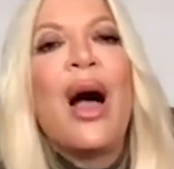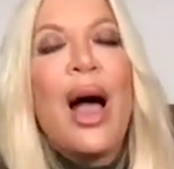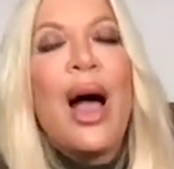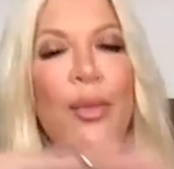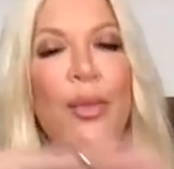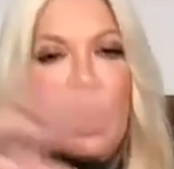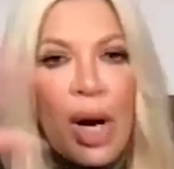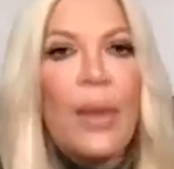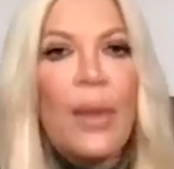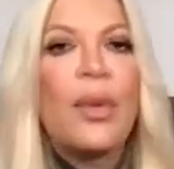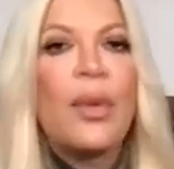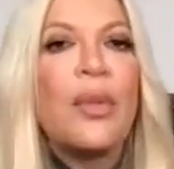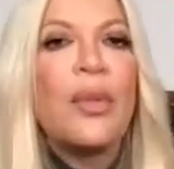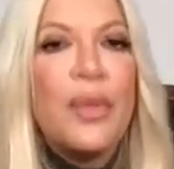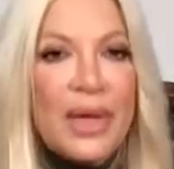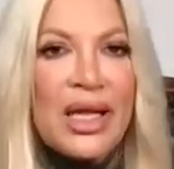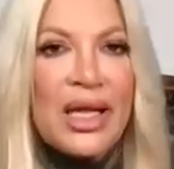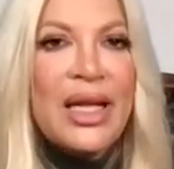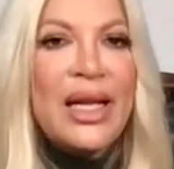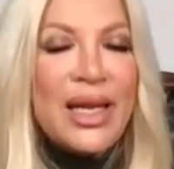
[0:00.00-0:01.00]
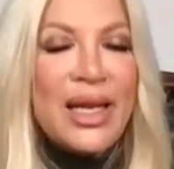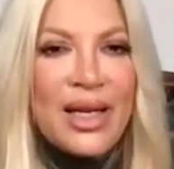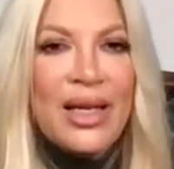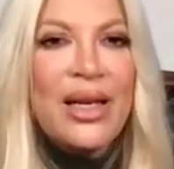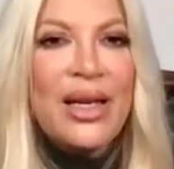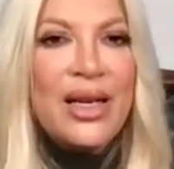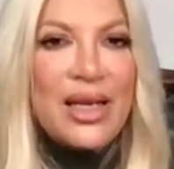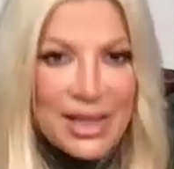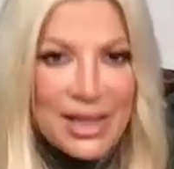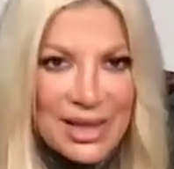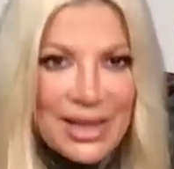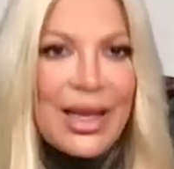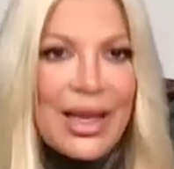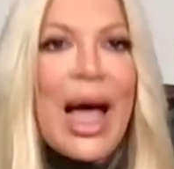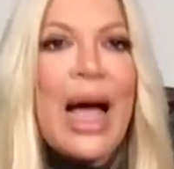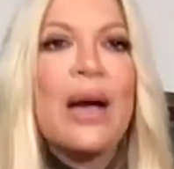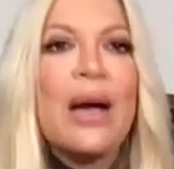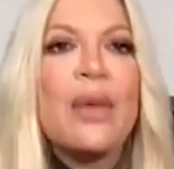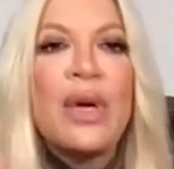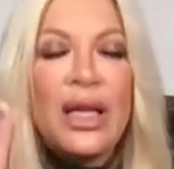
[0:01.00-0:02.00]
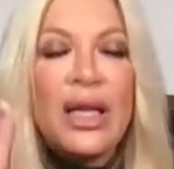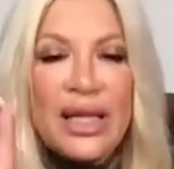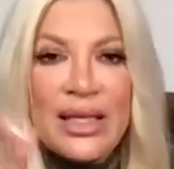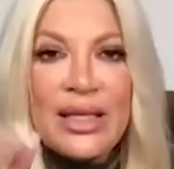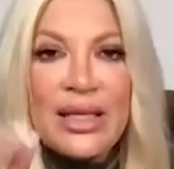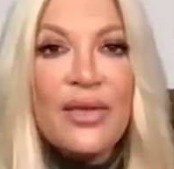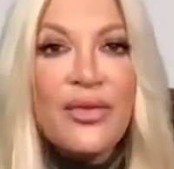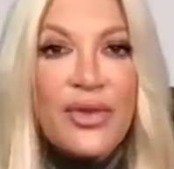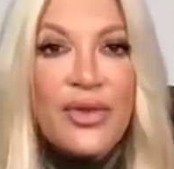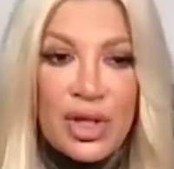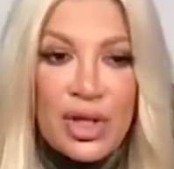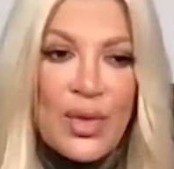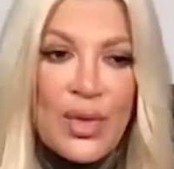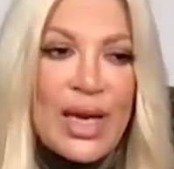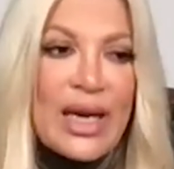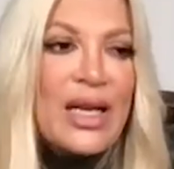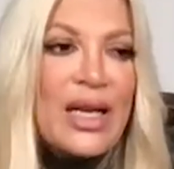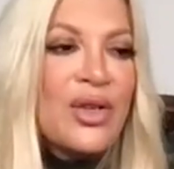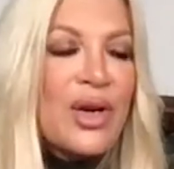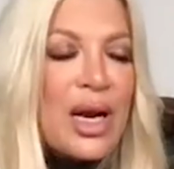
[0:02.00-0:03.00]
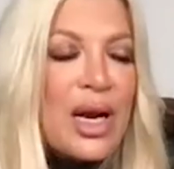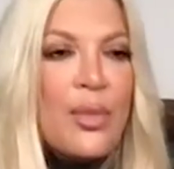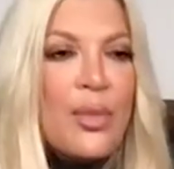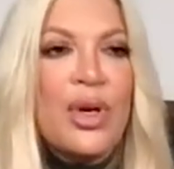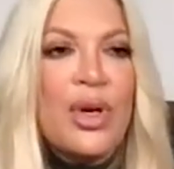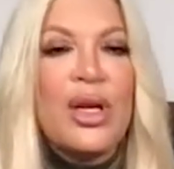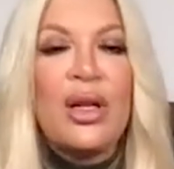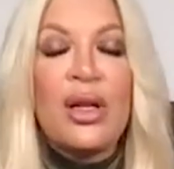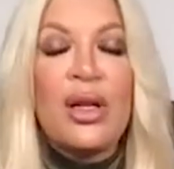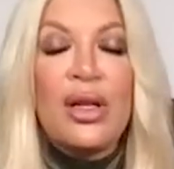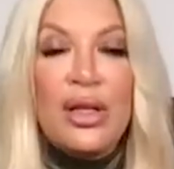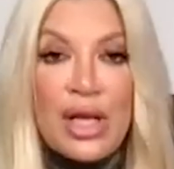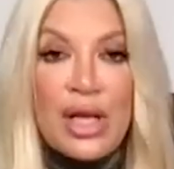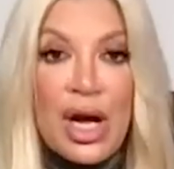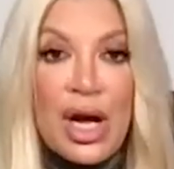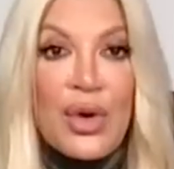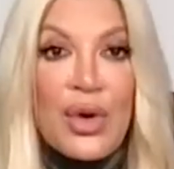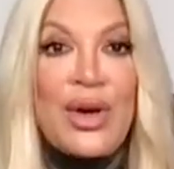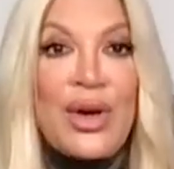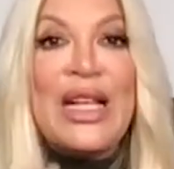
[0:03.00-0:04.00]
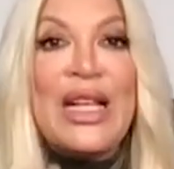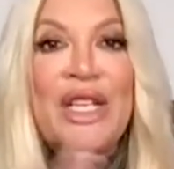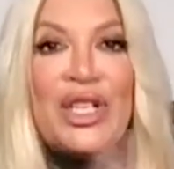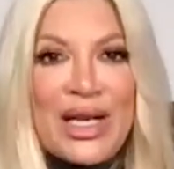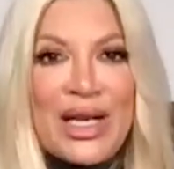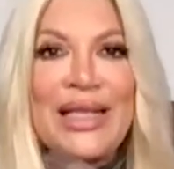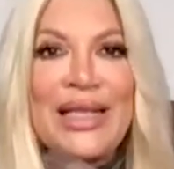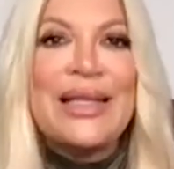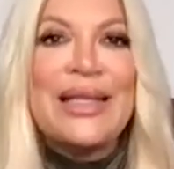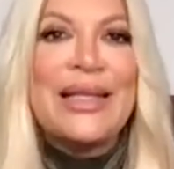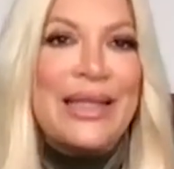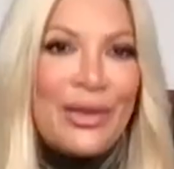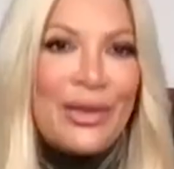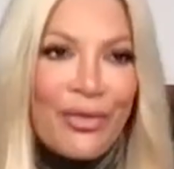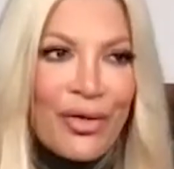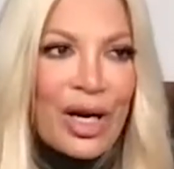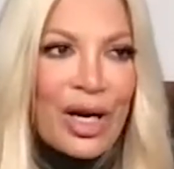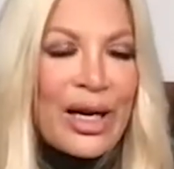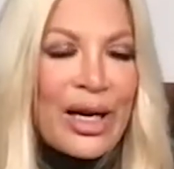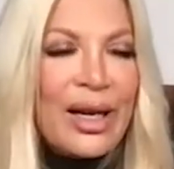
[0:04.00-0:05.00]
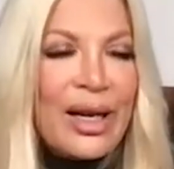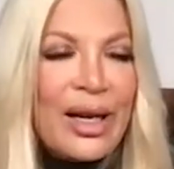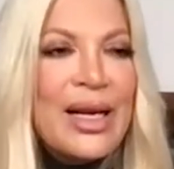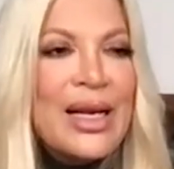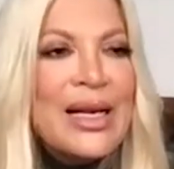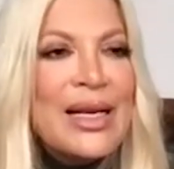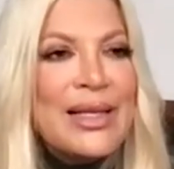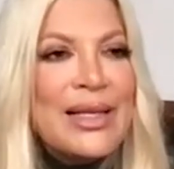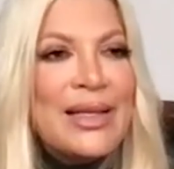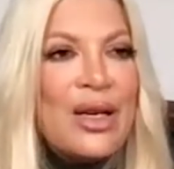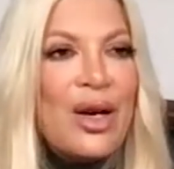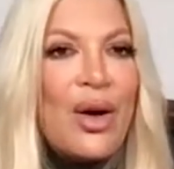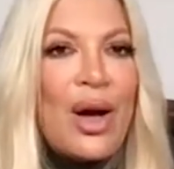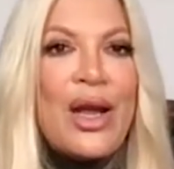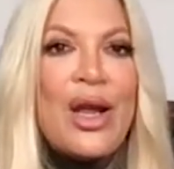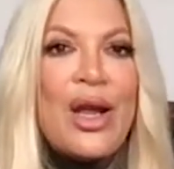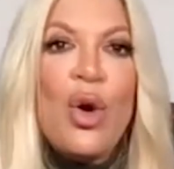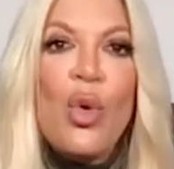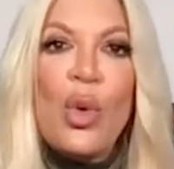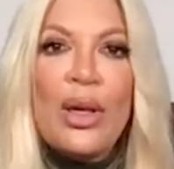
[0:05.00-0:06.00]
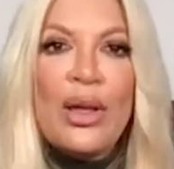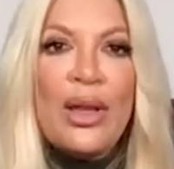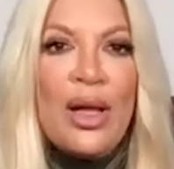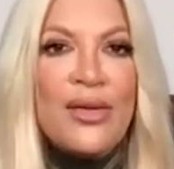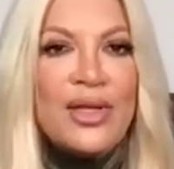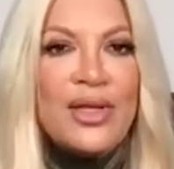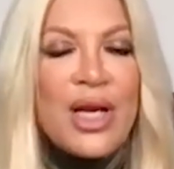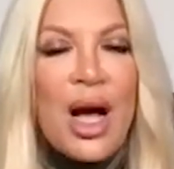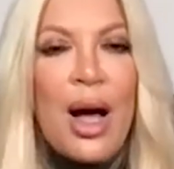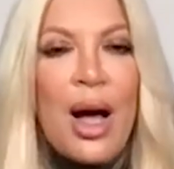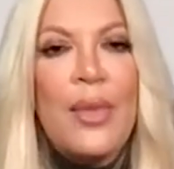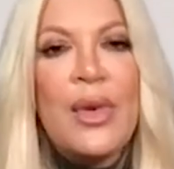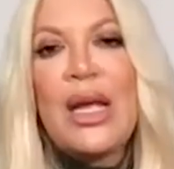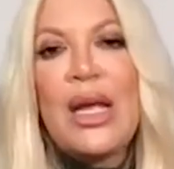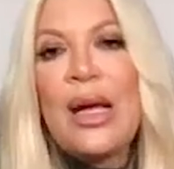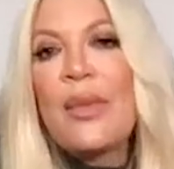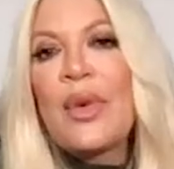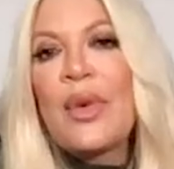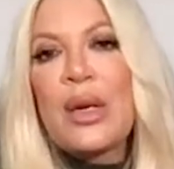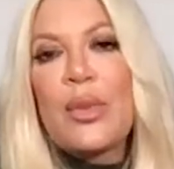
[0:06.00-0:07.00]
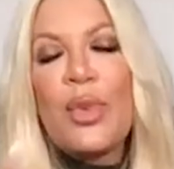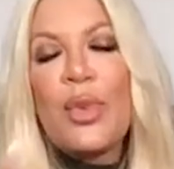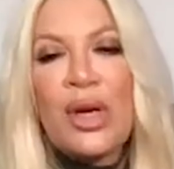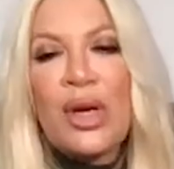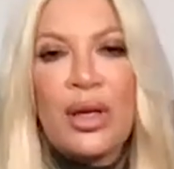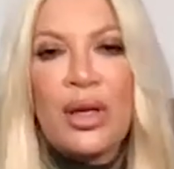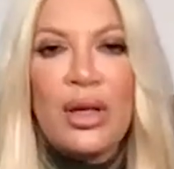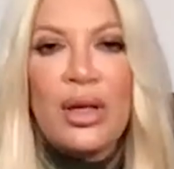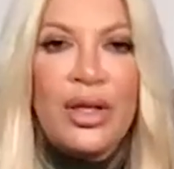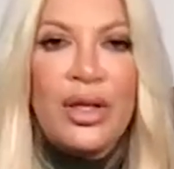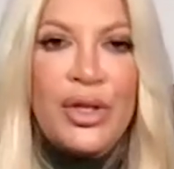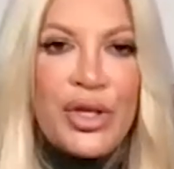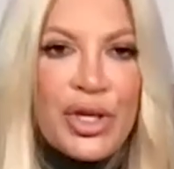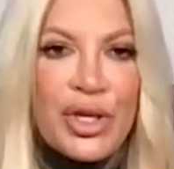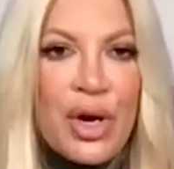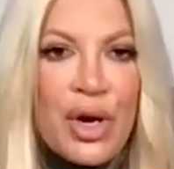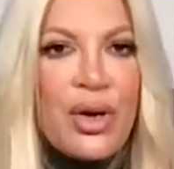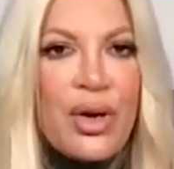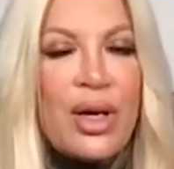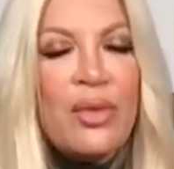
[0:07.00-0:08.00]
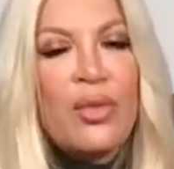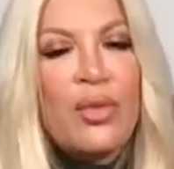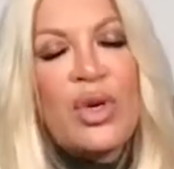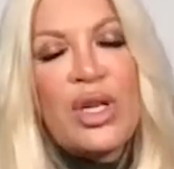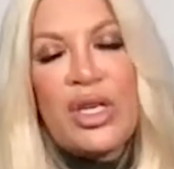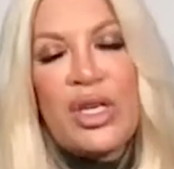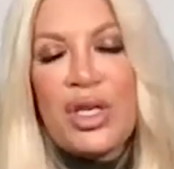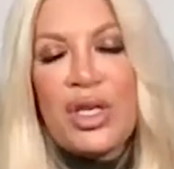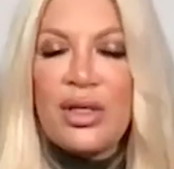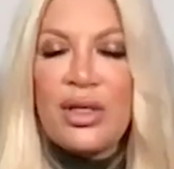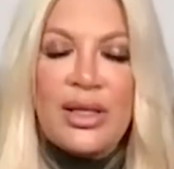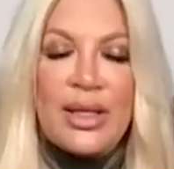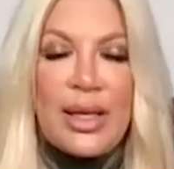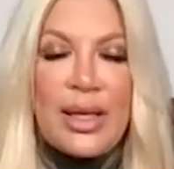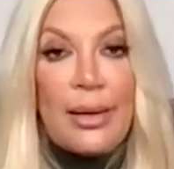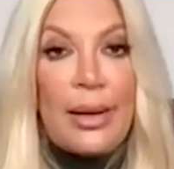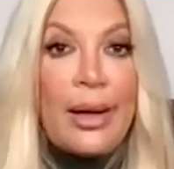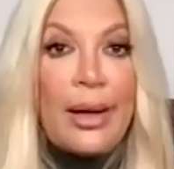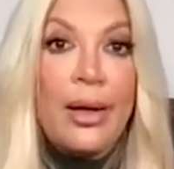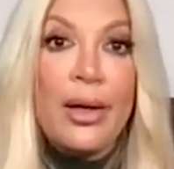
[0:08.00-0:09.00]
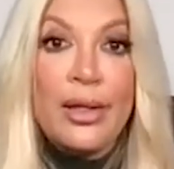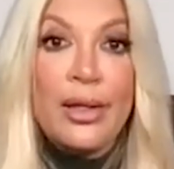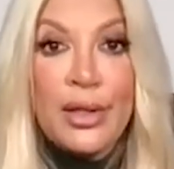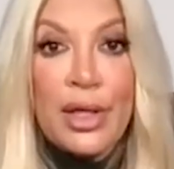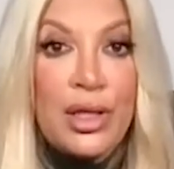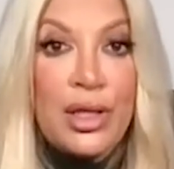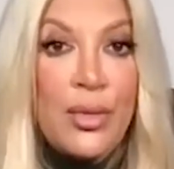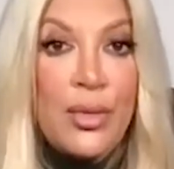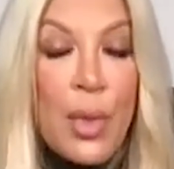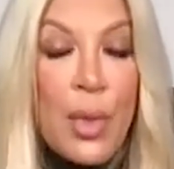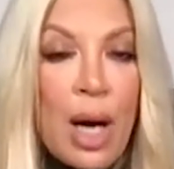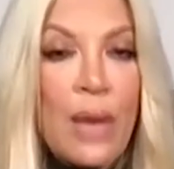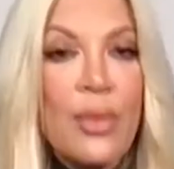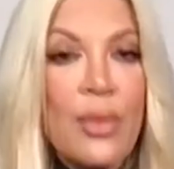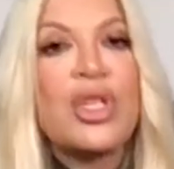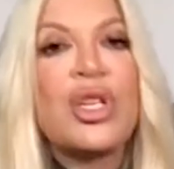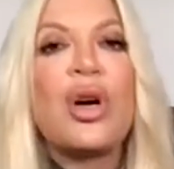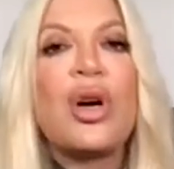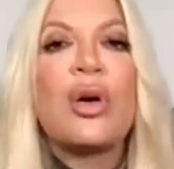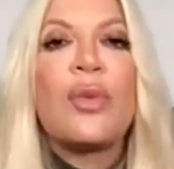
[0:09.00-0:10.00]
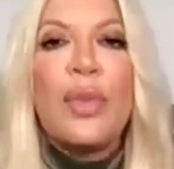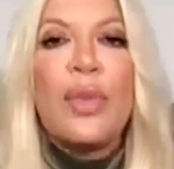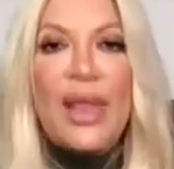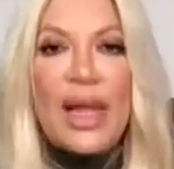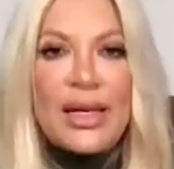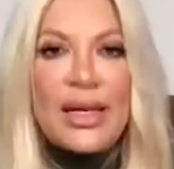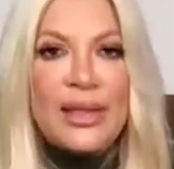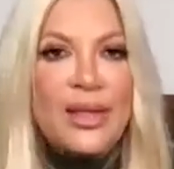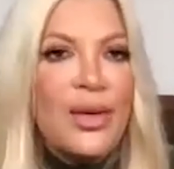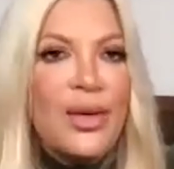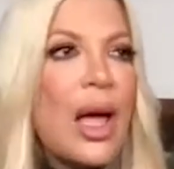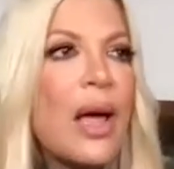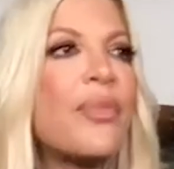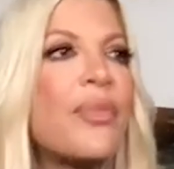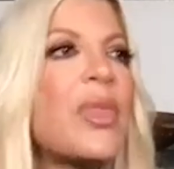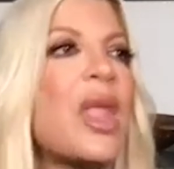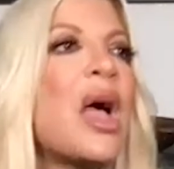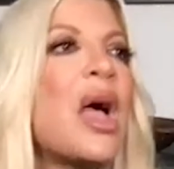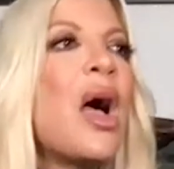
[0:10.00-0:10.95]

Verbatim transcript: I'm probably going to slack, but at least the first week I try to put a little note. Each kid's different. So I know one loves comedy. I'm going to put a little joke, which he'll say, like, oh, it's such a mom joke. That's okay.